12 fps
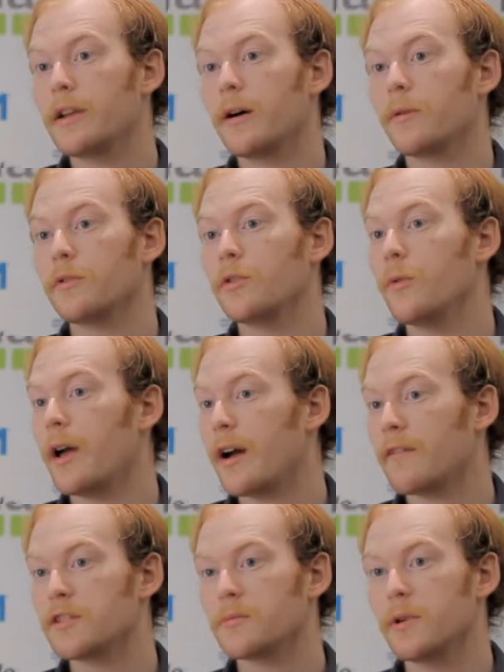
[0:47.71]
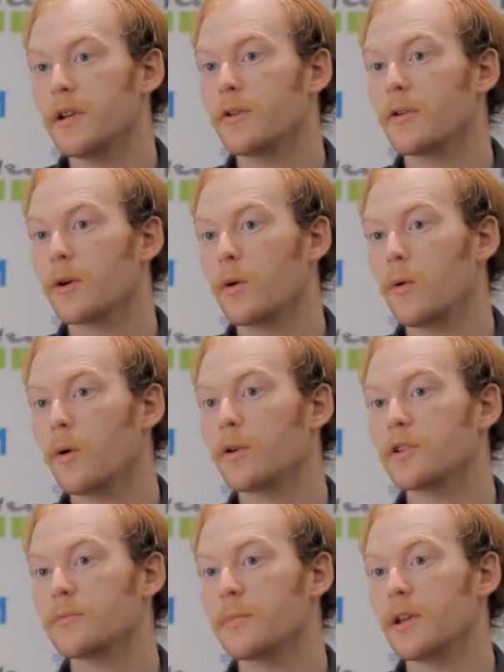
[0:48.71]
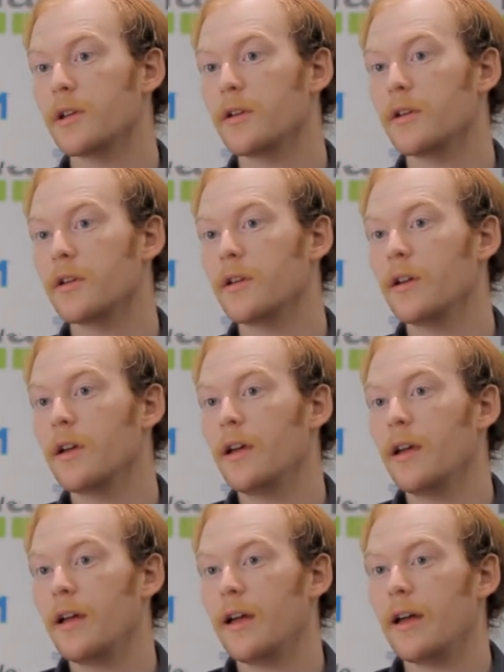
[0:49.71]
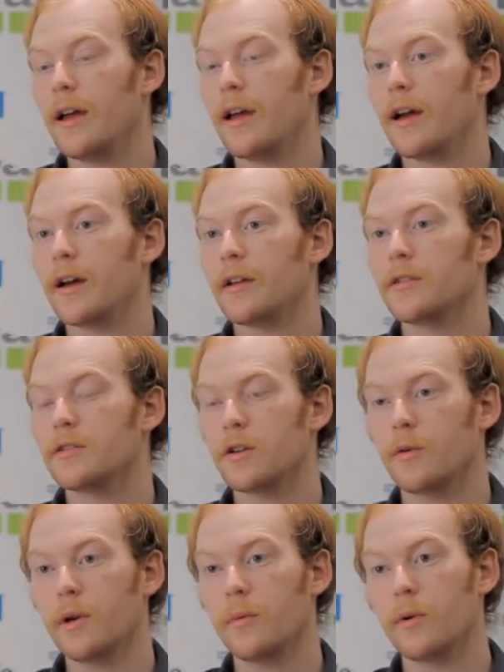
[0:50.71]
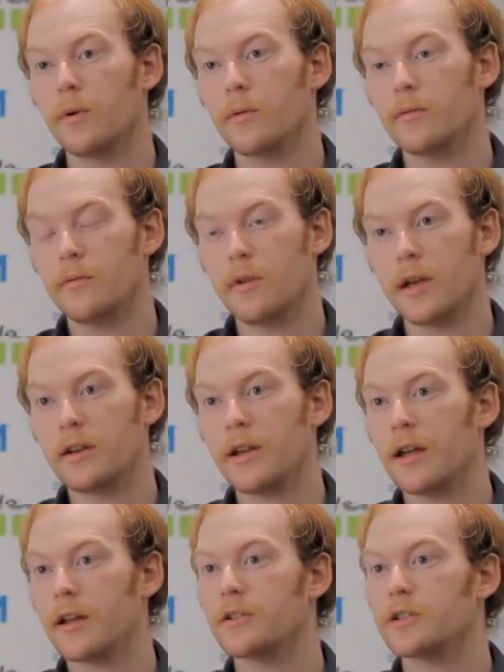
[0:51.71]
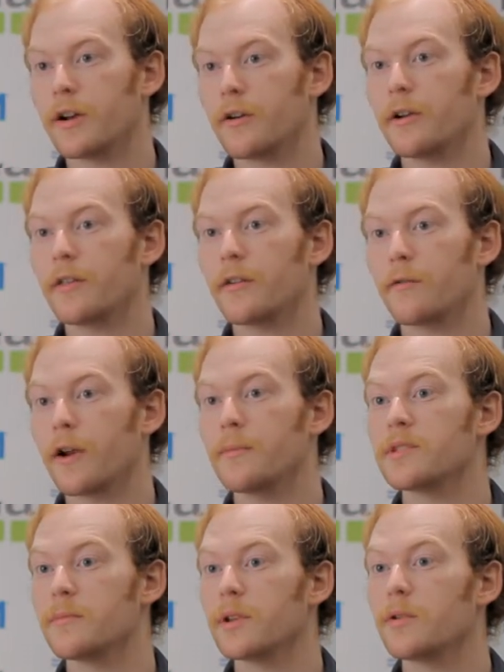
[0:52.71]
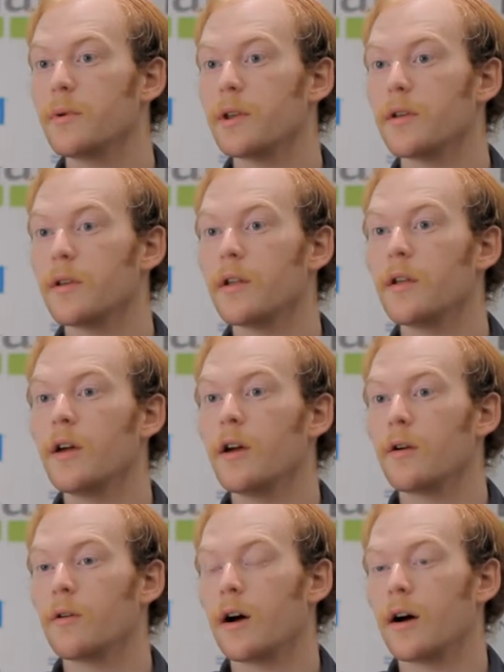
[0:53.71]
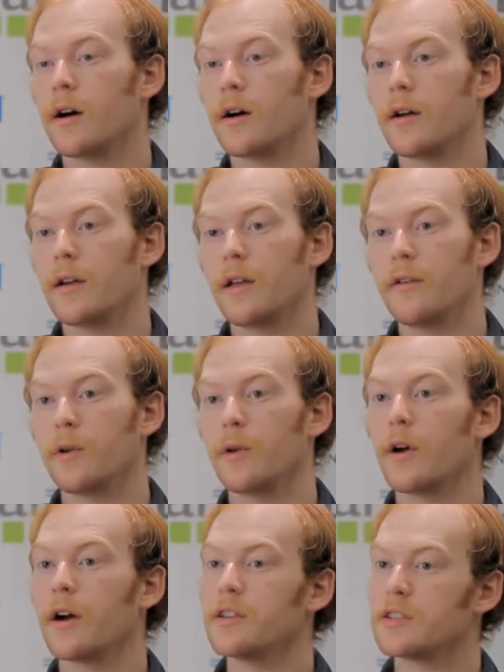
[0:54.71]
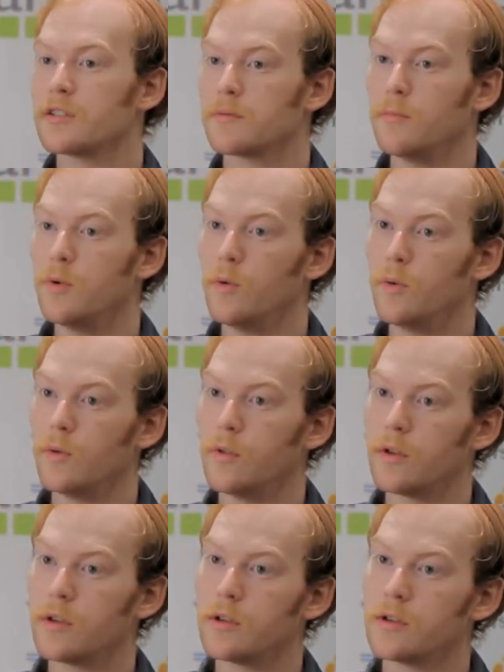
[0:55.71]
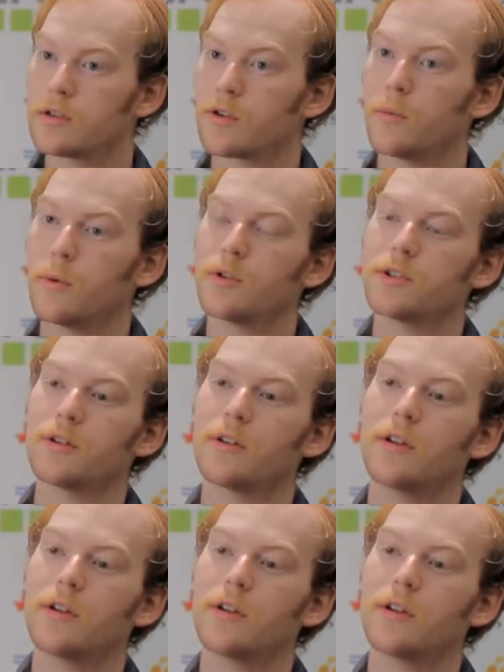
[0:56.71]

down to half speed or quarter speed. And so it will then take and generate the frames in between, uh, giving you nice, smooth slow motion.